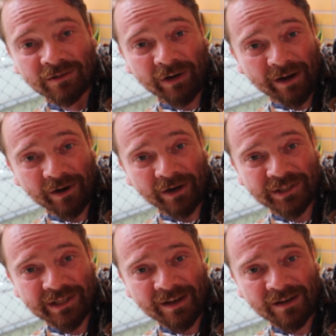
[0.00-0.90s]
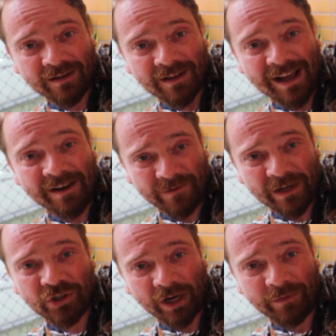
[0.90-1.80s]
Right there, see that?
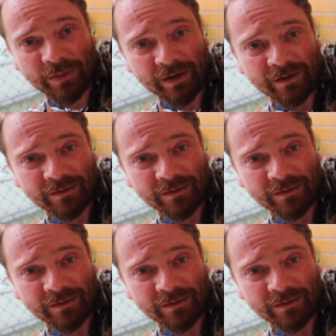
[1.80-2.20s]
Adventure everything.